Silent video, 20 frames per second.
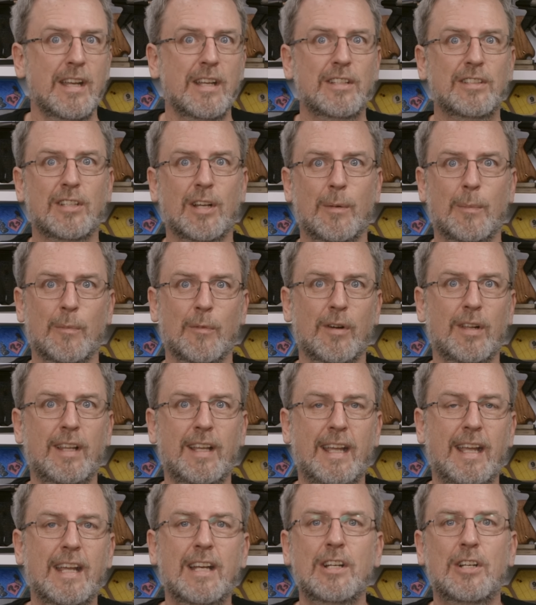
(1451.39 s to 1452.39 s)
some
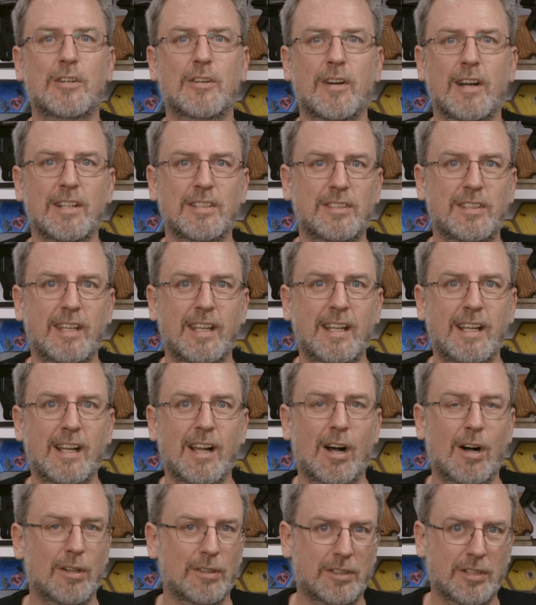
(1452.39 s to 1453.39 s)
really interesting
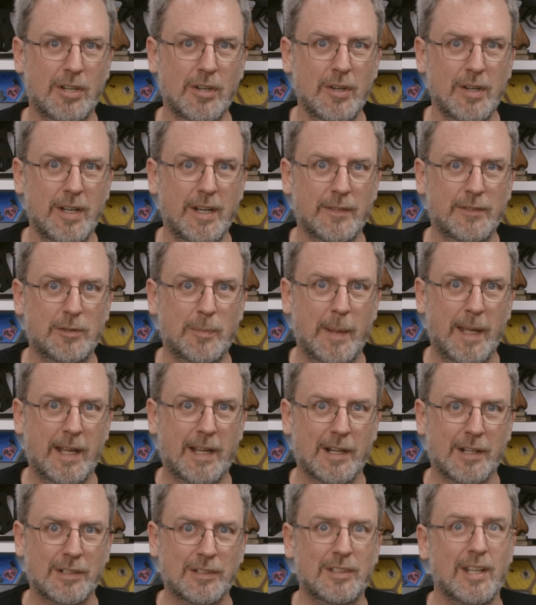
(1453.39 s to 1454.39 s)
alternative
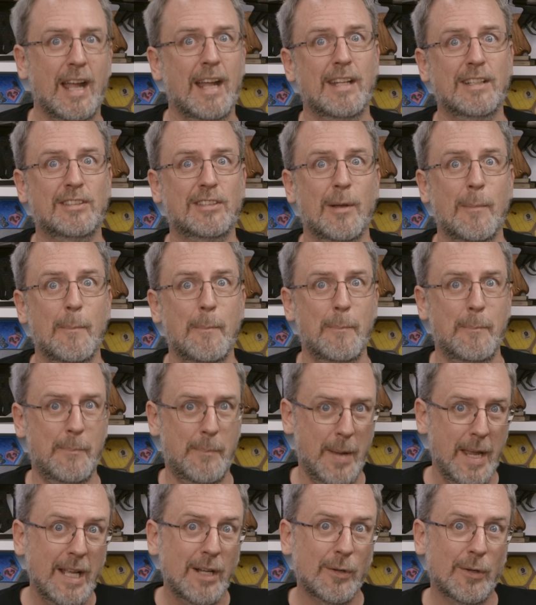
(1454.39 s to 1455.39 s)
speakers, and some
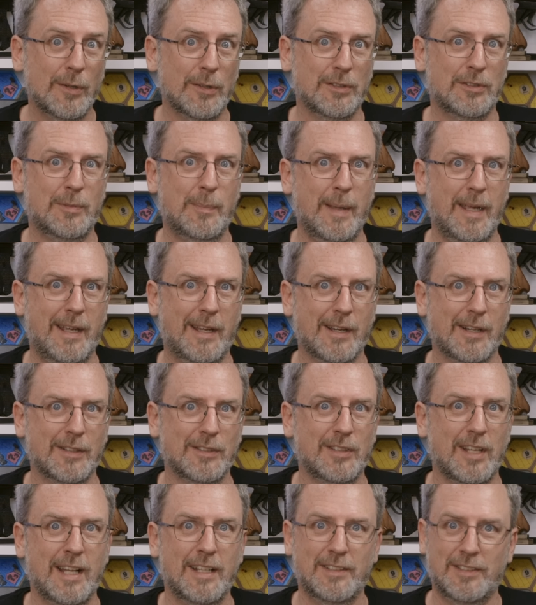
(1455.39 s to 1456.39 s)
big ol'
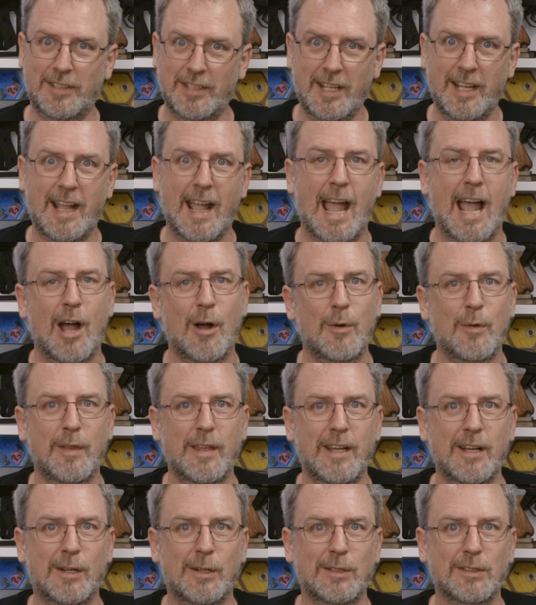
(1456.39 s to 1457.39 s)
speakers, and seeing how
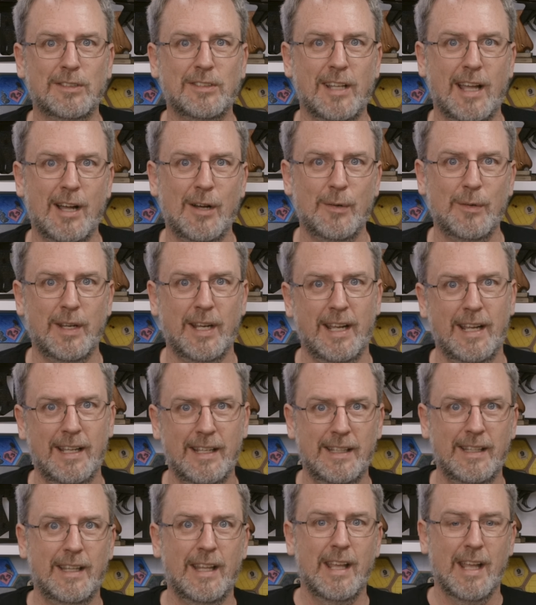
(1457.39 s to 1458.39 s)
they all sound
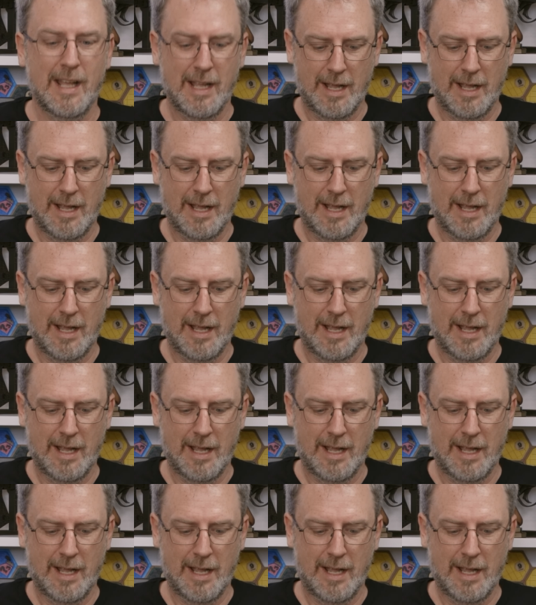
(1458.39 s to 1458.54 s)
in